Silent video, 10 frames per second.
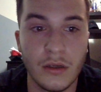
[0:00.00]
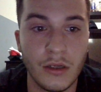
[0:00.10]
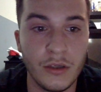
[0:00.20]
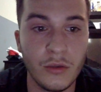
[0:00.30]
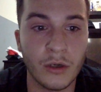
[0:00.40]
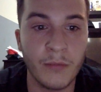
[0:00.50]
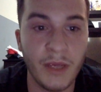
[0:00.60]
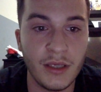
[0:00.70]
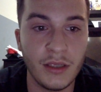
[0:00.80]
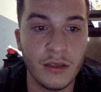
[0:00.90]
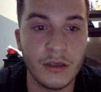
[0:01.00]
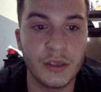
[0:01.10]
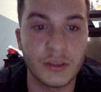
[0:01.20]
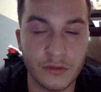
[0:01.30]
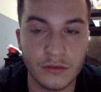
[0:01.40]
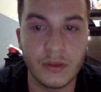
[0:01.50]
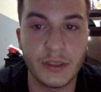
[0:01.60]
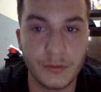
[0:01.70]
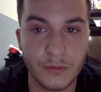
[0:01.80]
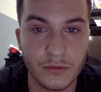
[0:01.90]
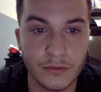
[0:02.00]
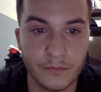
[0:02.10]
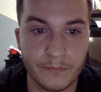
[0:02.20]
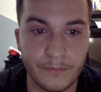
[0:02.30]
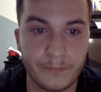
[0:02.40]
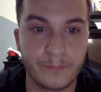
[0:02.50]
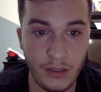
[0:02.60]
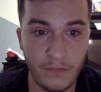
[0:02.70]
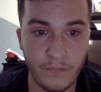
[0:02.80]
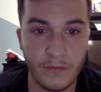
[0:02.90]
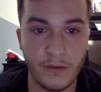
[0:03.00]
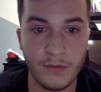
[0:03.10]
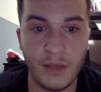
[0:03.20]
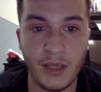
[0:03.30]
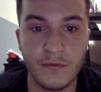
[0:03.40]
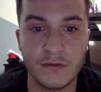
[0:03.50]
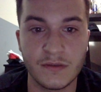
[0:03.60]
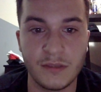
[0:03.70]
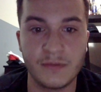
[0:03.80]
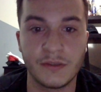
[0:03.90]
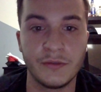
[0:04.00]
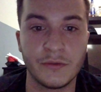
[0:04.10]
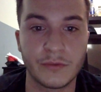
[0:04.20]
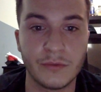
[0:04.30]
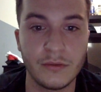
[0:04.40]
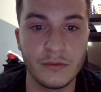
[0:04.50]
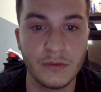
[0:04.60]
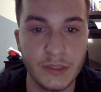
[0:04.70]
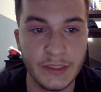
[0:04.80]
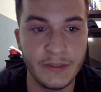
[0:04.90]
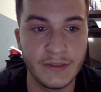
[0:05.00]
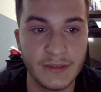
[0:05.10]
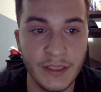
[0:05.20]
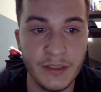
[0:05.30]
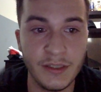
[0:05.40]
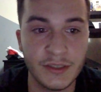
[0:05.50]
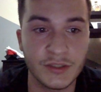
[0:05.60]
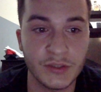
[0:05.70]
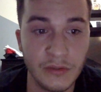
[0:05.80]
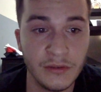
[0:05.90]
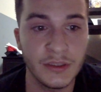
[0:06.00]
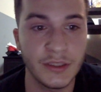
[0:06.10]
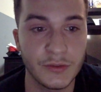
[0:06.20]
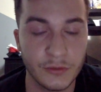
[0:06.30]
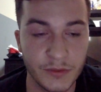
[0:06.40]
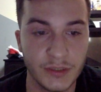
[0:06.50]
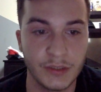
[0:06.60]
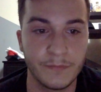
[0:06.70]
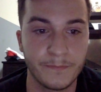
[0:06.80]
You are making an external attribution. If the behavior seems unusual, it is then externally attributed.